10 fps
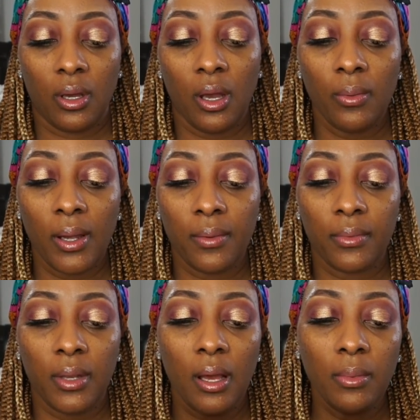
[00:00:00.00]
alright,
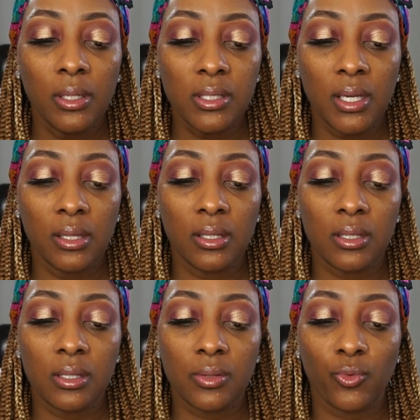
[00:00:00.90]
now I'm going to take
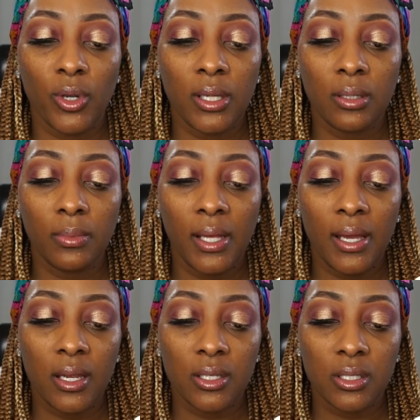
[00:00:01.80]
this random
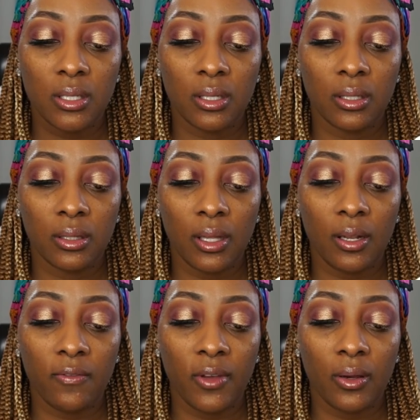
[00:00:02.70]
lash that
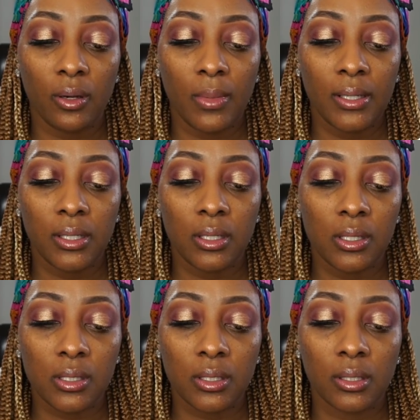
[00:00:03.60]
I found on my
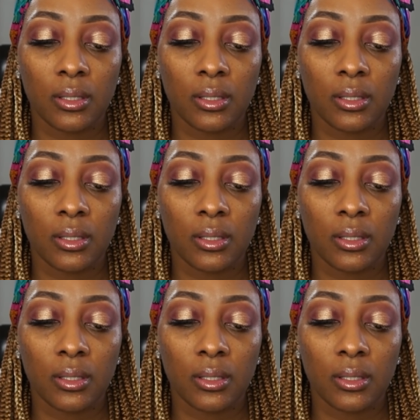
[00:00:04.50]
desk